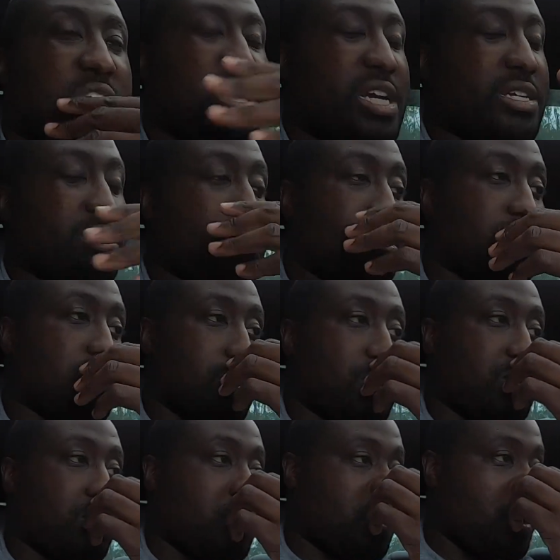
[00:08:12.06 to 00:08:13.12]
change on its
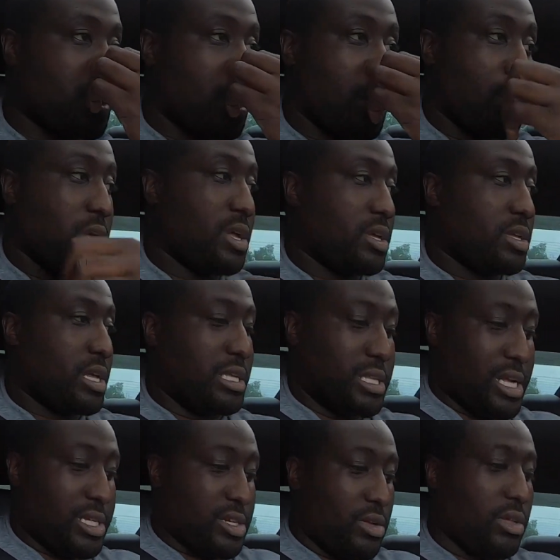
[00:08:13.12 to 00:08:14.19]
own. And
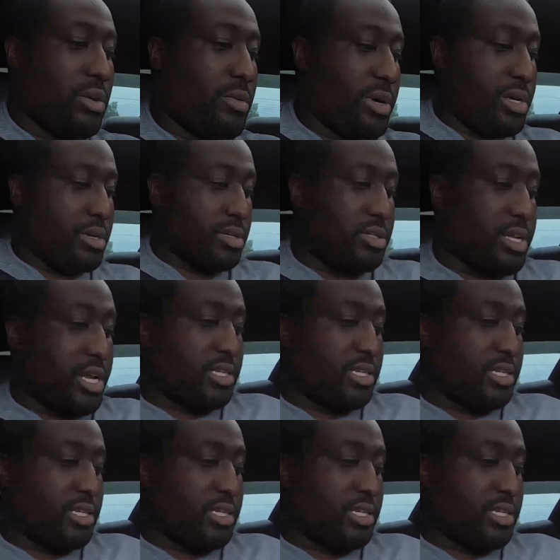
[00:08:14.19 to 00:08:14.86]
that's the only way it'll stay